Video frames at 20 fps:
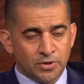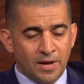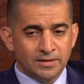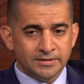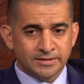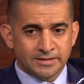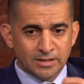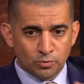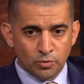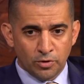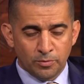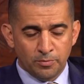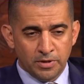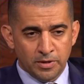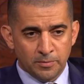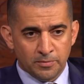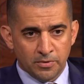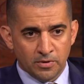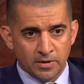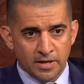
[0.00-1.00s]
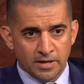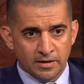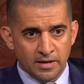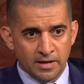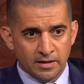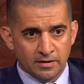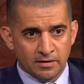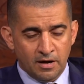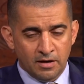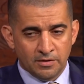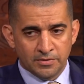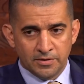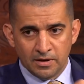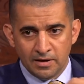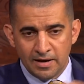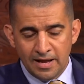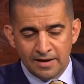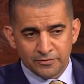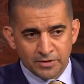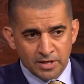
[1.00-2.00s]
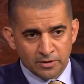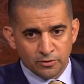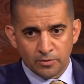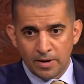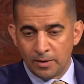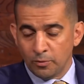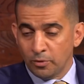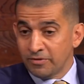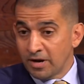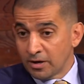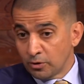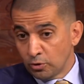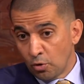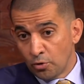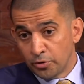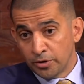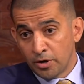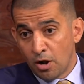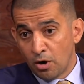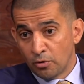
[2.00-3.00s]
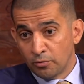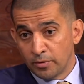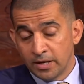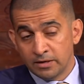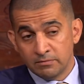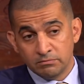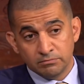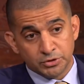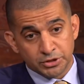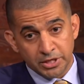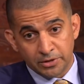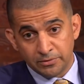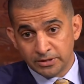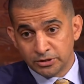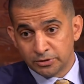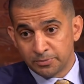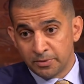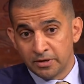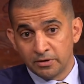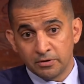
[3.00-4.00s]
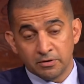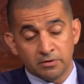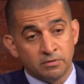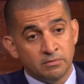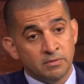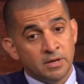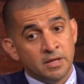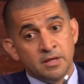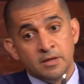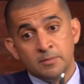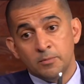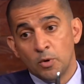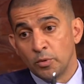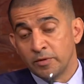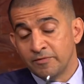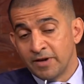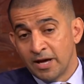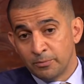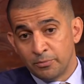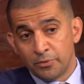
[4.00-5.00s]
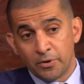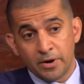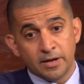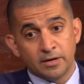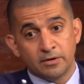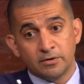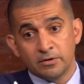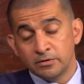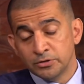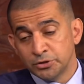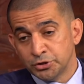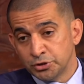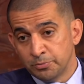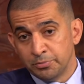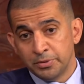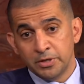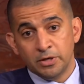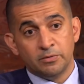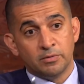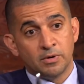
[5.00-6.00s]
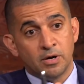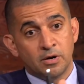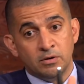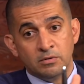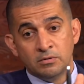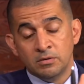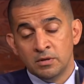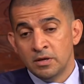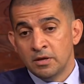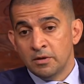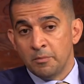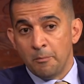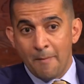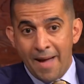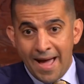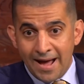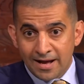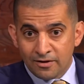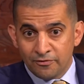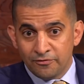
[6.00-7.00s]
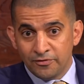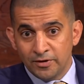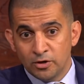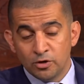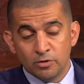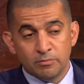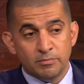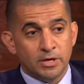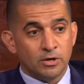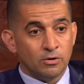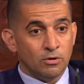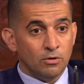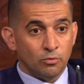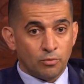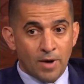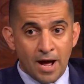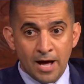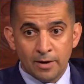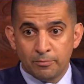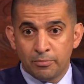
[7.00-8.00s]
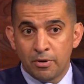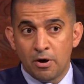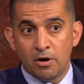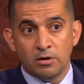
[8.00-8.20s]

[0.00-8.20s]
so I'll sit with people and, and on the left and the right. We've had Gloria Allred, Jerry Springer, but we've had Prager, Shapiro, McAfee in the middle, Ron